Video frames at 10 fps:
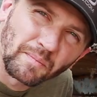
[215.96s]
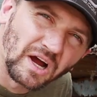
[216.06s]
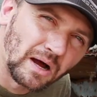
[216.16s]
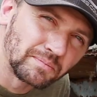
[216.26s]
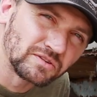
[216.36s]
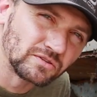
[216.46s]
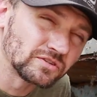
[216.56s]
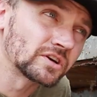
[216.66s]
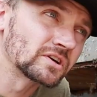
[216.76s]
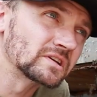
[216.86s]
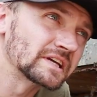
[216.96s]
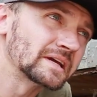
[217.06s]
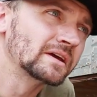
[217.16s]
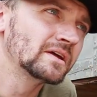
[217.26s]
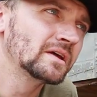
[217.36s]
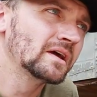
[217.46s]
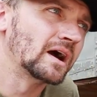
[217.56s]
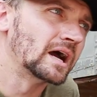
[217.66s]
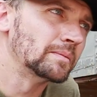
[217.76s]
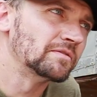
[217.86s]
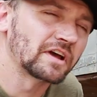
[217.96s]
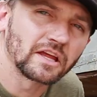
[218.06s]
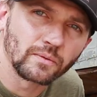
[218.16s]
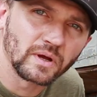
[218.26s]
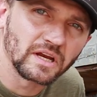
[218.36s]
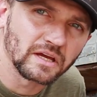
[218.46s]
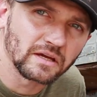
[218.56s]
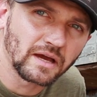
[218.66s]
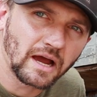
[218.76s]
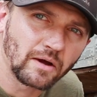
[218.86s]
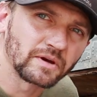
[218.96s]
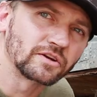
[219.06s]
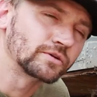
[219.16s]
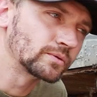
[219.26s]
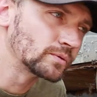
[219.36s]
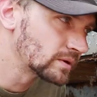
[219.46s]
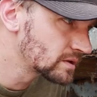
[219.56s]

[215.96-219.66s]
of my obstacles currently. I'm evaluating how I'm going to do